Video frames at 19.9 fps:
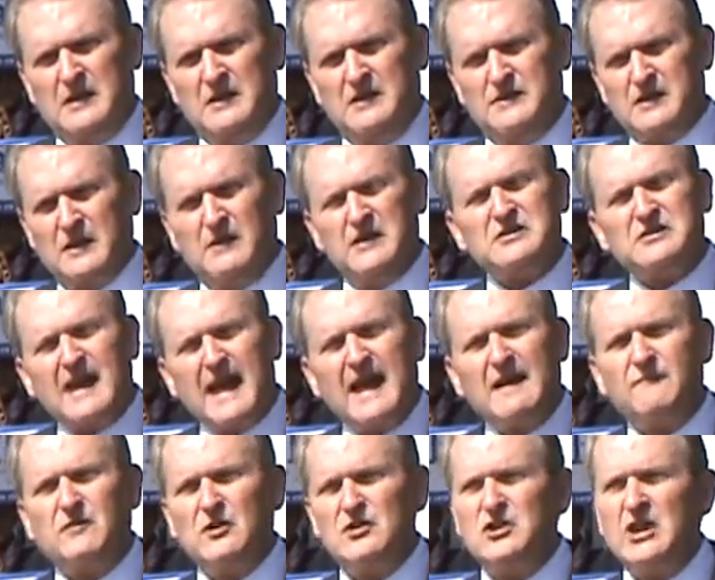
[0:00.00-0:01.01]
So it's time
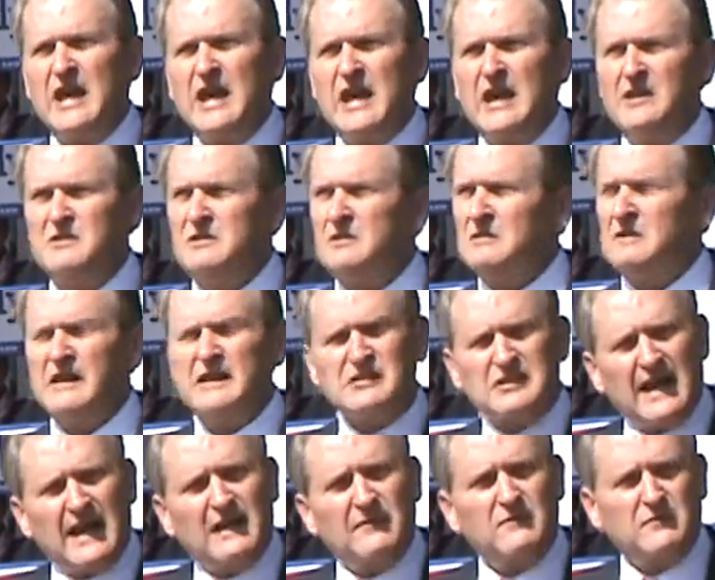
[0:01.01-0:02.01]
for a change. It's
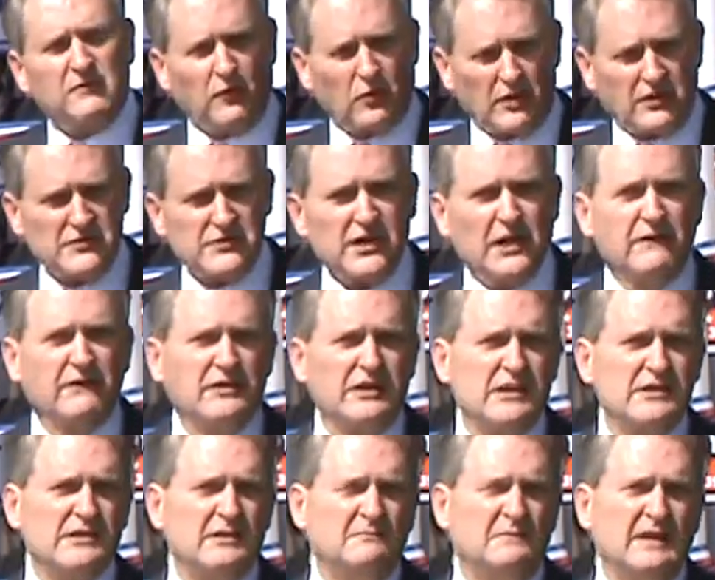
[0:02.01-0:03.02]
time for
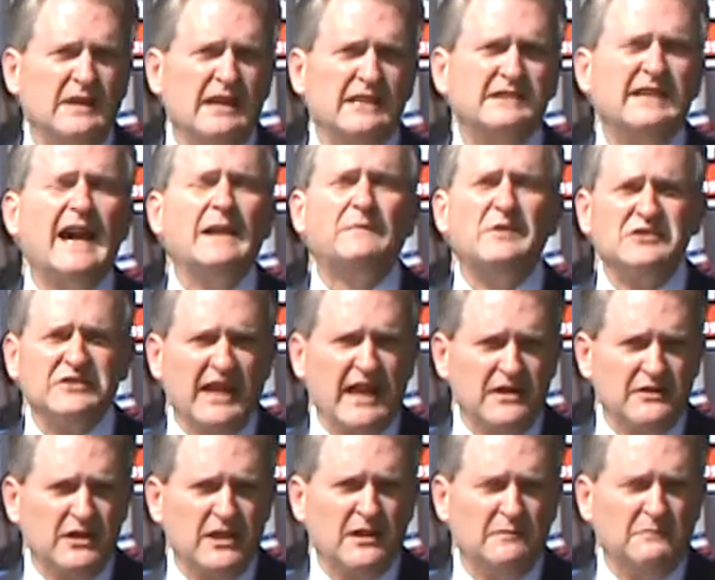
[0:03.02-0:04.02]
conservatism. It's time to
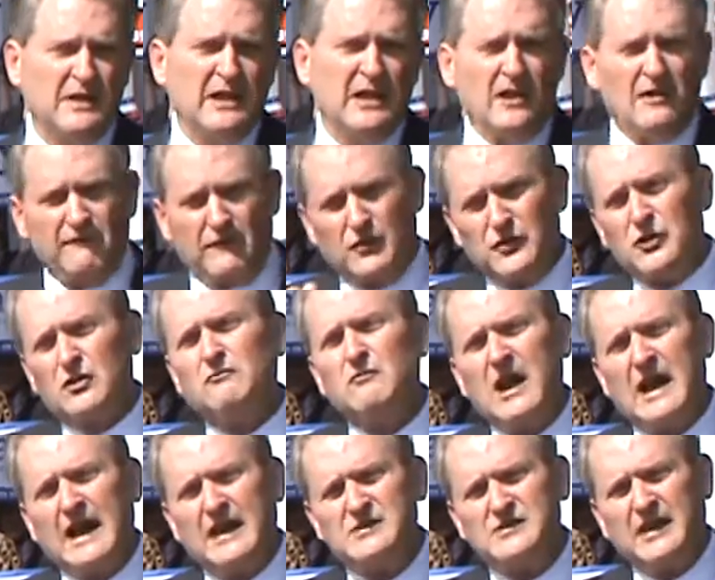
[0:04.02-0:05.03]
stand up for your
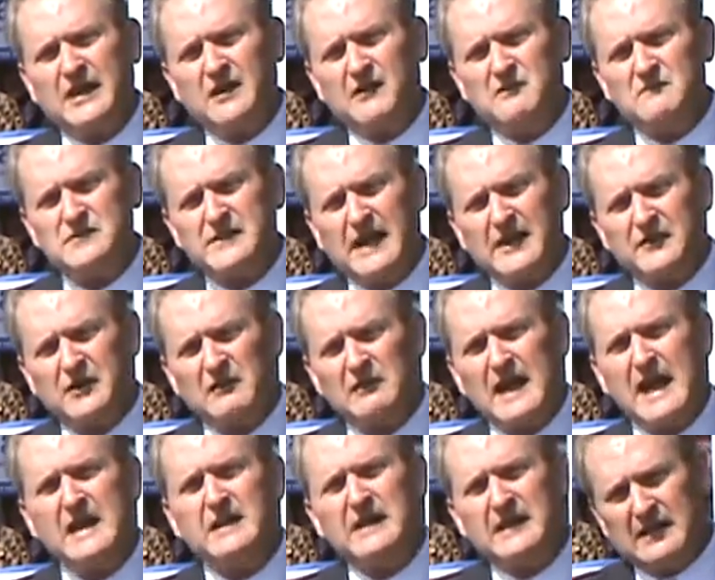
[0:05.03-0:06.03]
rights here in South
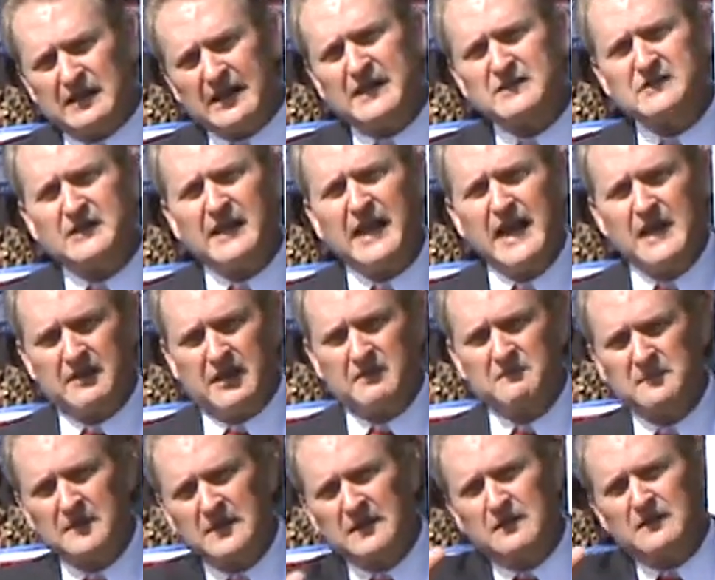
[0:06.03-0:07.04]
Carolina and Lexington County.
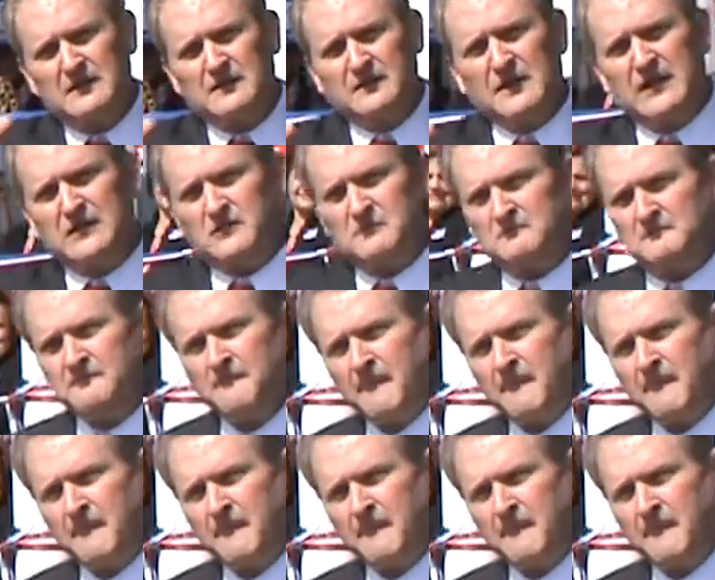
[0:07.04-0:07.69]
Thank you.